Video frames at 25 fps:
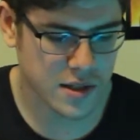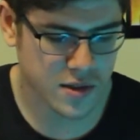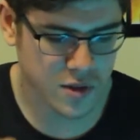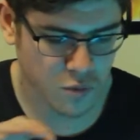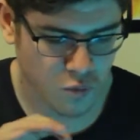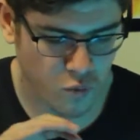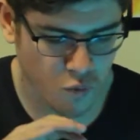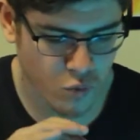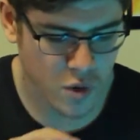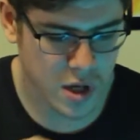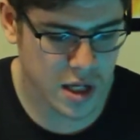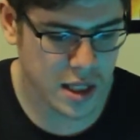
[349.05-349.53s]
It's a
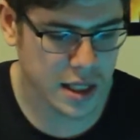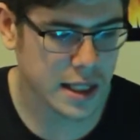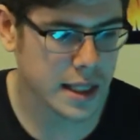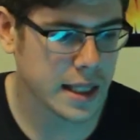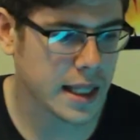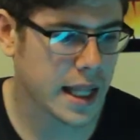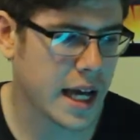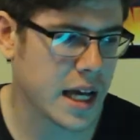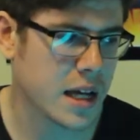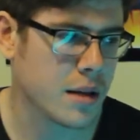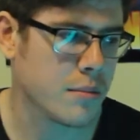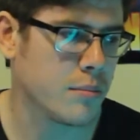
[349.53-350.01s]
really
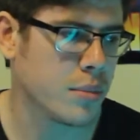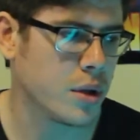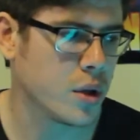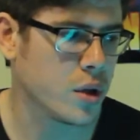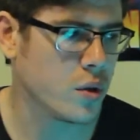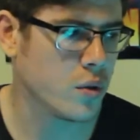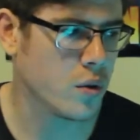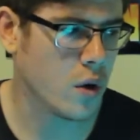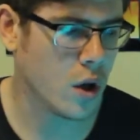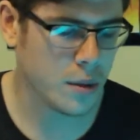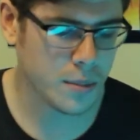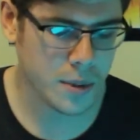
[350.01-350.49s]
light
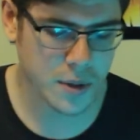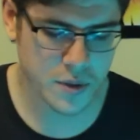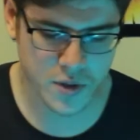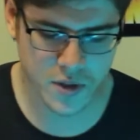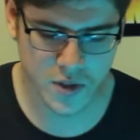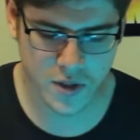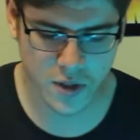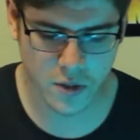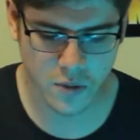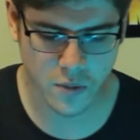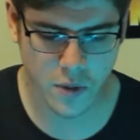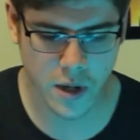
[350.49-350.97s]
blue,
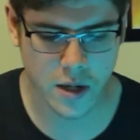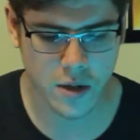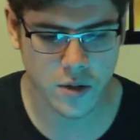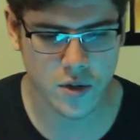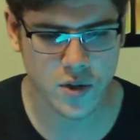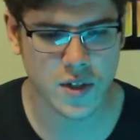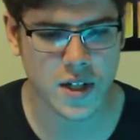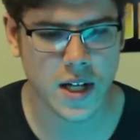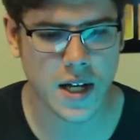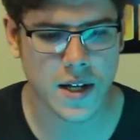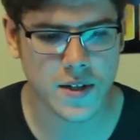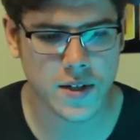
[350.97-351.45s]
almost
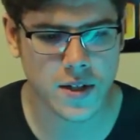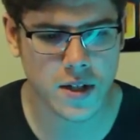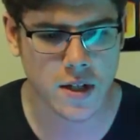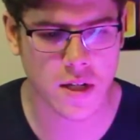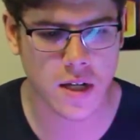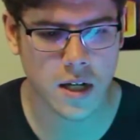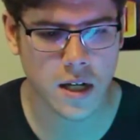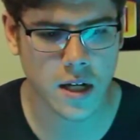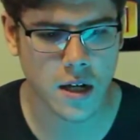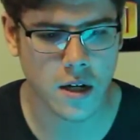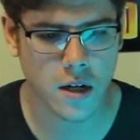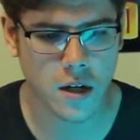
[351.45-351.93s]
Sunrider's
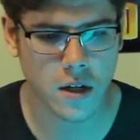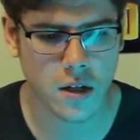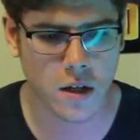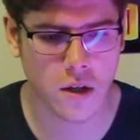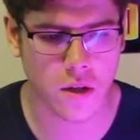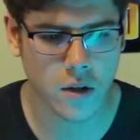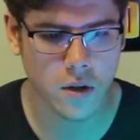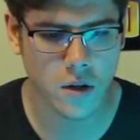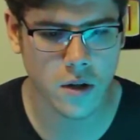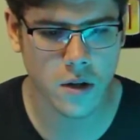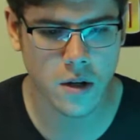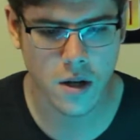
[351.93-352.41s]
Destiny kind of
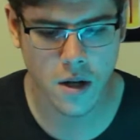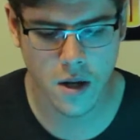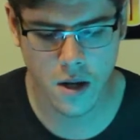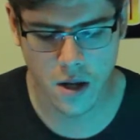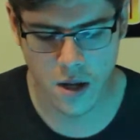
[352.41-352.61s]
color.